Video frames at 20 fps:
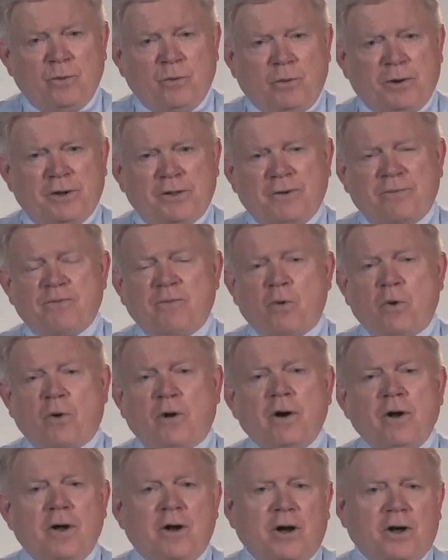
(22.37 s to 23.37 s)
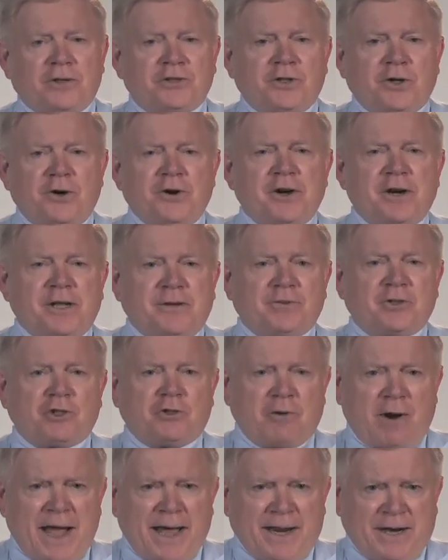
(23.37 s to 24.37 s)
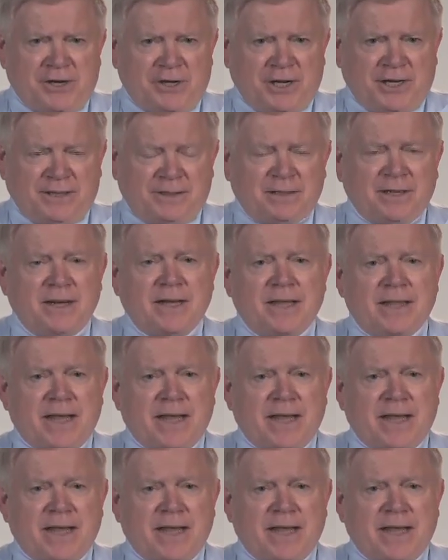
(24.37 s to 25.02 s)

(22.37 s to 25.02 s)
What are the 4 alternative strategies